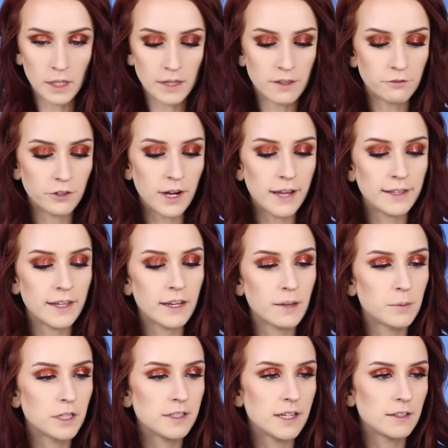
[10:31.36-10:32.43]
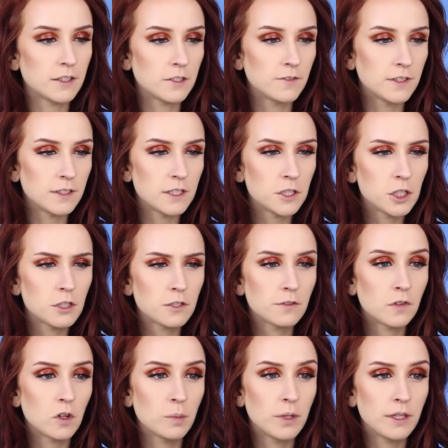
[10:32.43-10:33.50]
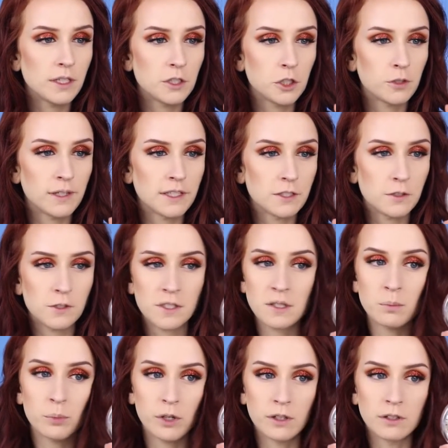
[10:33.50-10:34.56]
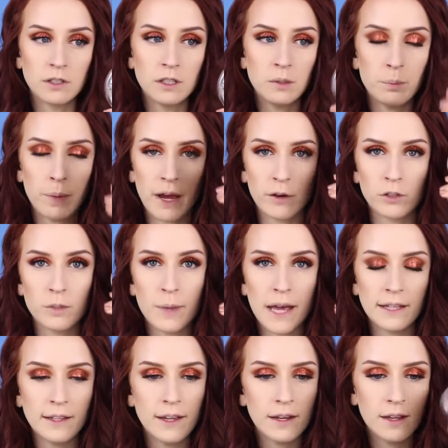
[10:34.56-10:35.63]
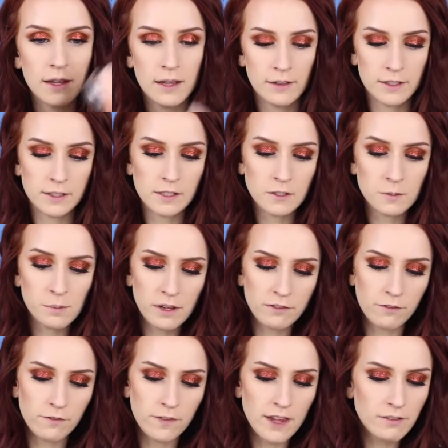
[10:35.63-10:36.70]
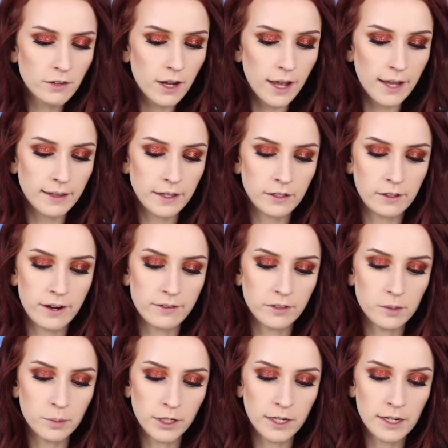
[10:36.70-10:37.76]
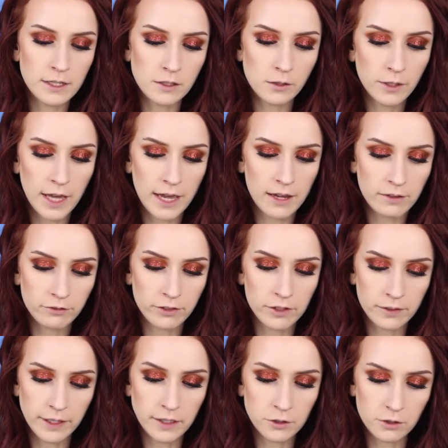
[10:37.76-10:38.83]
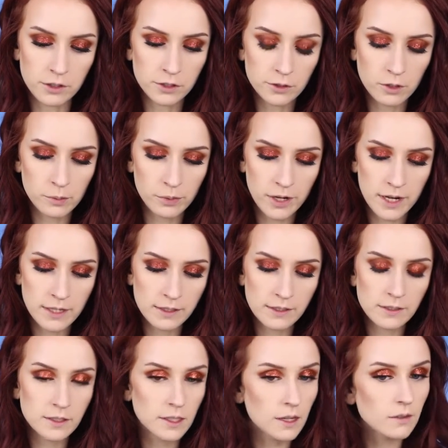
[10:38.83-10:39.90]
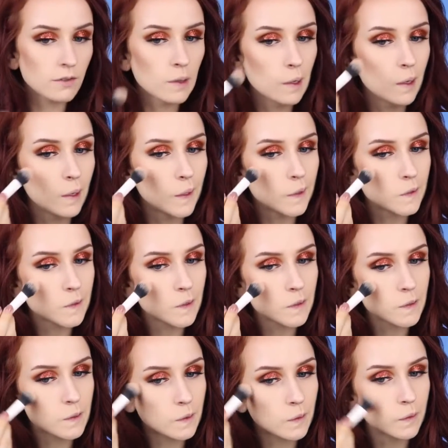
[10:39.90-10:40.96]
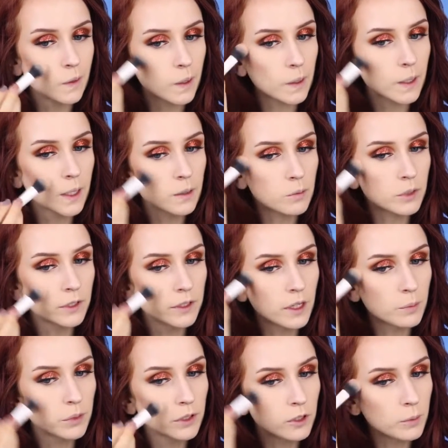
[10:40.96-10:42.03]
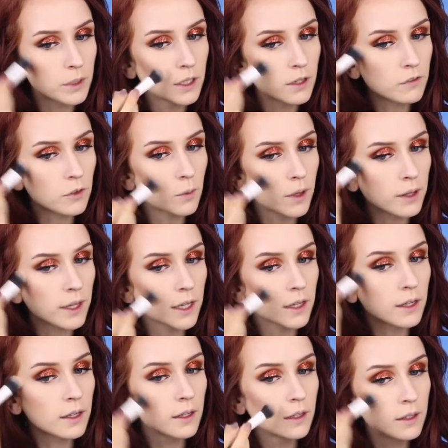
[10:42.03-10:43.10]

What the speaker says: And then for highlight, I'm going to take this Physicians Formula Translucent Pearl Powder Palette. This isn't my favorite highlighter ever, but it is okay for like drugstore price and stuff. It's just, you got to kind of build it up a little bit if you want like